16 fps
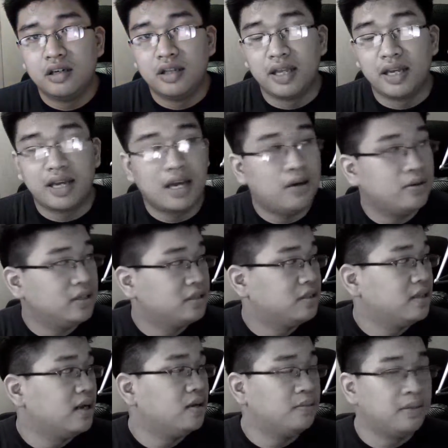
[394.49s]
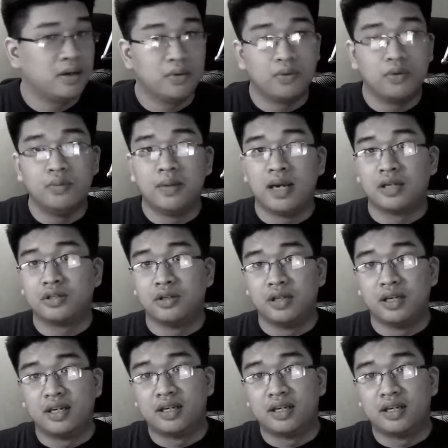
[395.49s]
like how it is now in my room actually,